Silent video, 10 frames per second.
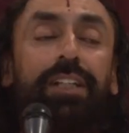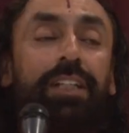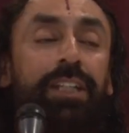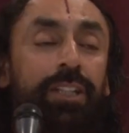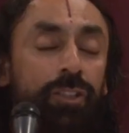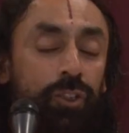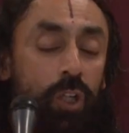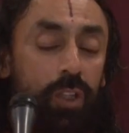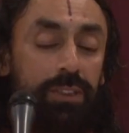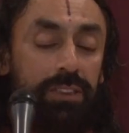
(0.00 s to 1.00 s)
He
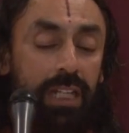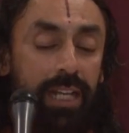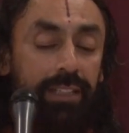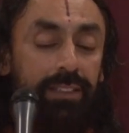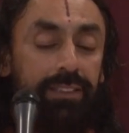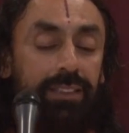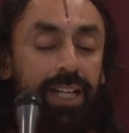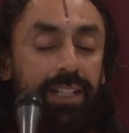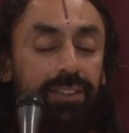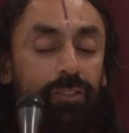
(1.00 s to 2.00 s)
saw science
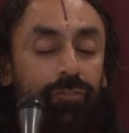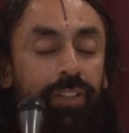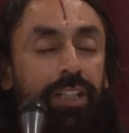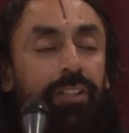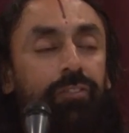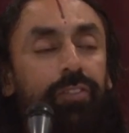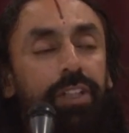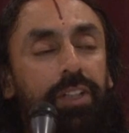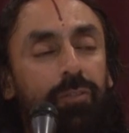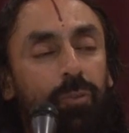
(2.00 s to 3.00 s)
as a way
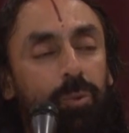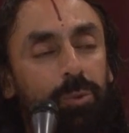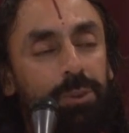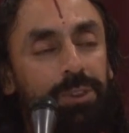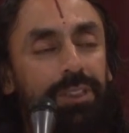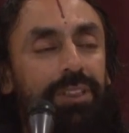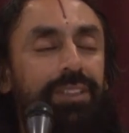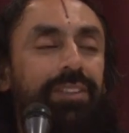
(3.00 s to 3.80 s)
of devotion.